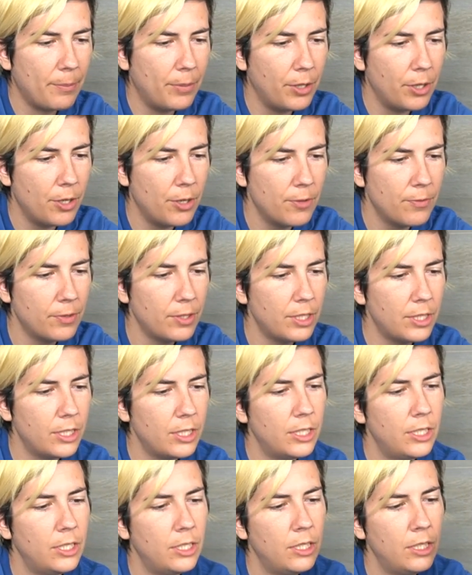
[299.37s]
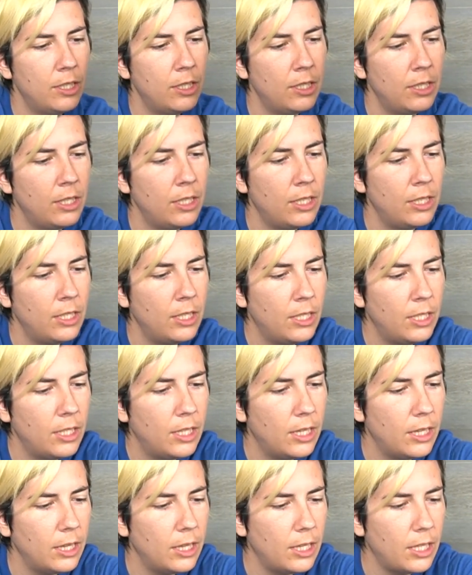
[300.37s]
it over
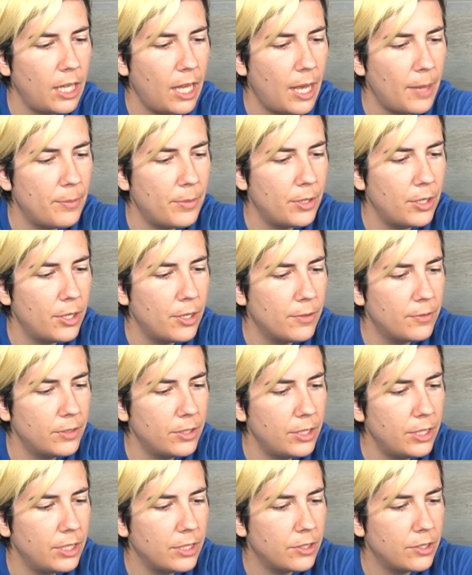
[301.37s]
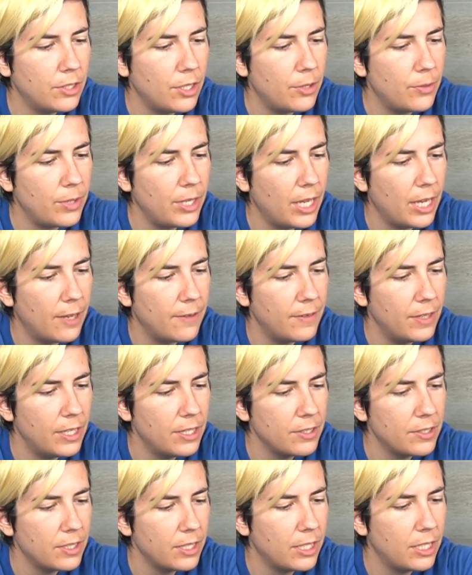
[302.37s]
lap it over, and so we have
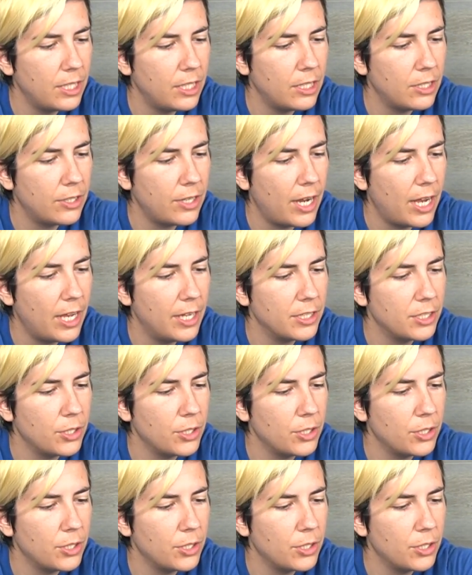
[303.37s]
Elsa here at